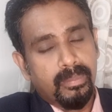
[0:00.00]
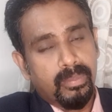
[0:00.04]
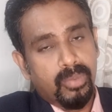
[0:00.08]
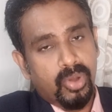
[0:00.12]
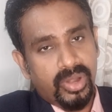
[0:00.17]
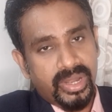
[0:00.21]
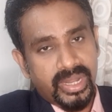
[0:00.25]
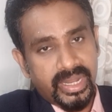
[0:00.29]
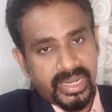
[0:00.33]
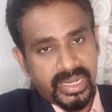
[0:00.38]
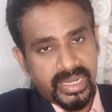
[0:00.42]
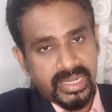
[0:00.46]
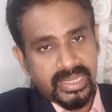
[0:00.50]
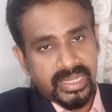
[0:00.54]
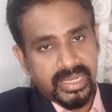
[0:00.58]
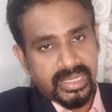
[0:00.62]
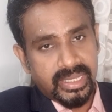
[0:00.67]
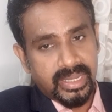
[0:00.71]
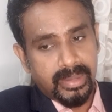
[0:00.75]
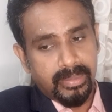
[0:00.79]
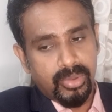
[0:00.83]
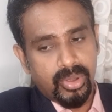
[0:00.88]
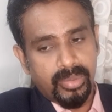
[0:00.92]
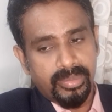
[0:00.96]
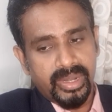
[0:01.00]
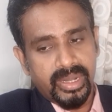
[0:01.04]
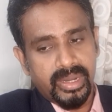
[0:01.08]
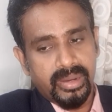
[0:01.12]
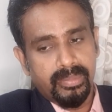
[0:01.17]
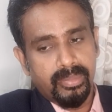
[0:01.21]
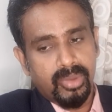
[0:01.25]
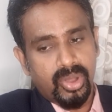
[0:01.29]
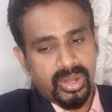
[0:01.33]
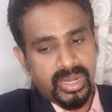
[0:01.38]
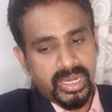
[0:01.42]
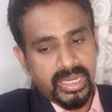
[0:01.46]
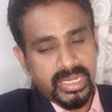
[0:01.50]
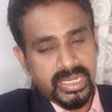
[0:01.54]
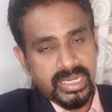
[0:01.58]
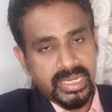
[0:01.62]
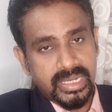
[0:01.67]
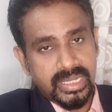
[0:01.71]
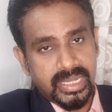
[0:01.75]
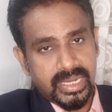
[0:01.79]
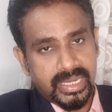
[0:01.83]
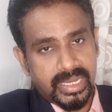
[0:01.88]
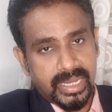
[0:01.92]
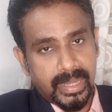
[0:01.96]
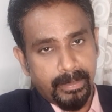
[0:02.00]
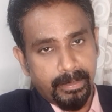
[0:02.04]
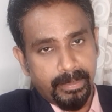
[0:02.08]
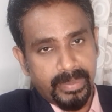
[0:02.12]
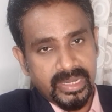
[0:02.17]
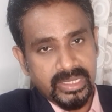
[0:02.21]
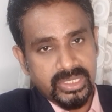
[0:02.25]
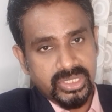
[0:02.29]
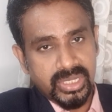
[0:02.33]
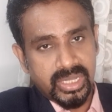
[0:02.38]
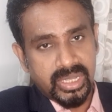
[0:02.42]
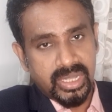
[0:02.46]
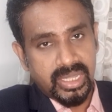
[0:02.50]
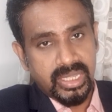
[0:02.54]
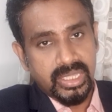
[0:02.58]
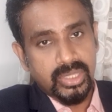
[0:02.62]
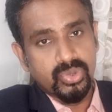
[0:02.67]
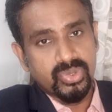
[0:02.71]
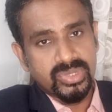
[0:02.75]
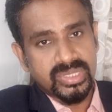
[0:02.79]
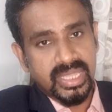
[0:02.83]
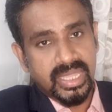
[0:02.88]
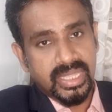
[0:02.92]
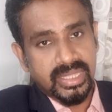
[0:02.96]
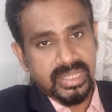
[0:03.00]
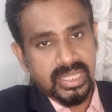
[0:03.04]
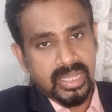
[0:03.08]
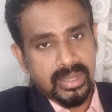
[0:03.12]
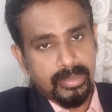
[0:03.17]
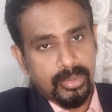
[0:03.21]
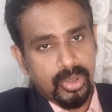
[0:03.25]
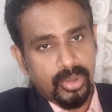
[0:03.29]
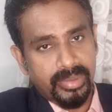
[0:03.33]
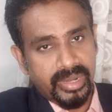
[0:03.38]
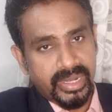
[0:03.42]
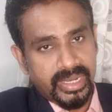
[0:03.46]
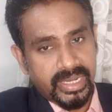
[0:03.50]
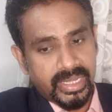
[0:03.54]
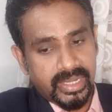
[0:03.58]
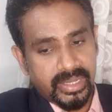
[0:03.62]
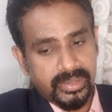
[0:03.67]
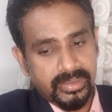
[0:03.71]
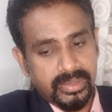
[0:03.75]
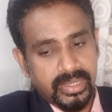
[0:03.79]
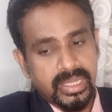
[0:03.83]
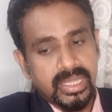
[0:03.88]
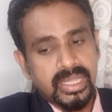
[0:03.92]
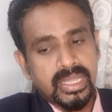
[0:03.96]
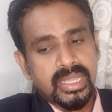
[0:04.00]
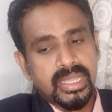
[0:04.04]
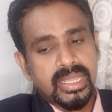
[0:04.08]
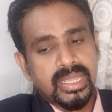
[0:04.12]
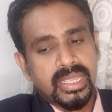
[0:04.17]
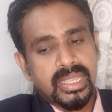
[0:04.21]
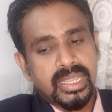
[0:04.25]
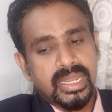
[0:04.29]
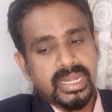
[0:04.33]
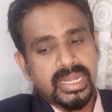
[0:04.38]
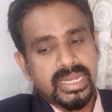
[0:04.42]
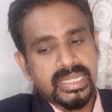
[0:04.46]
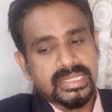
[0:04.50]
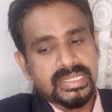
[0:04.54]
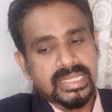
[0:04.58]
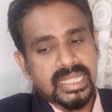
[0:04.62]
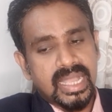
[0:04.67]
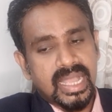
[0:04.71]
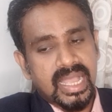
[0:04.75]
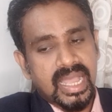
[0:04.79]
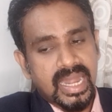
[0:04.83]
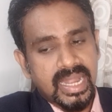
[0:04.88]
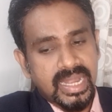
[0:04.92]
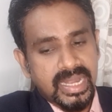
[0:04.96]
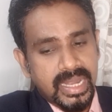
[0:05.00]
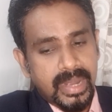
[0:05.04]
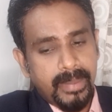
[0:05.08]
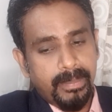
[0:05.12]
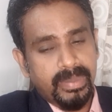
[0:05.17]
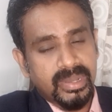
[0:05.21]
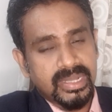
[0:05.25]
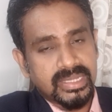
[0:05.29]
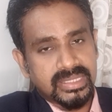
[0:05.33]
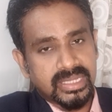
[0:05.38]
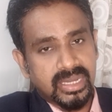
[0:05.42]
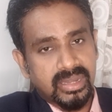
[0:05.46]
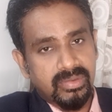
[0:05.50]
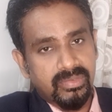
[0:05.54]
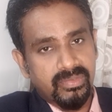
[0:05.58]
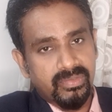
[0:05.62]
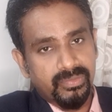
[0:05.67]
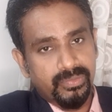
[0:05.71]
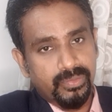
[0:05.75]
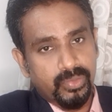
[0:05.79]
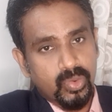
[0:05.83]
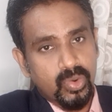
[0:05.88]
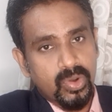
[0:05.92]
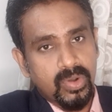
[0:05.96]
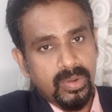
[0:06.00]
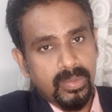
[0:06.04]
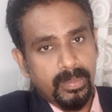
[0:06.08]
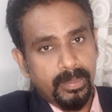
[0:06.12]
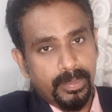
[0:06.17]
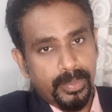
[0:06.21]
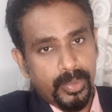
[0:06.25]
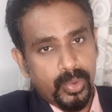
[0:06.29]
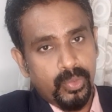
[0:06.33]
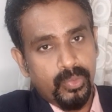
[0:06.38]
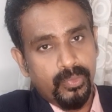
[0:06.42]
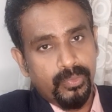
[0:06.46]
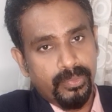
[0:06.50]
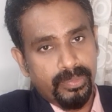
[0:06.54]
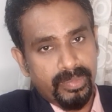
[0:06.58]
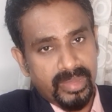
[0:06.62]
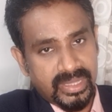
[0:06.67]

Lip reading: monitoring the temperature using a thermometer. It is the 100% foolproof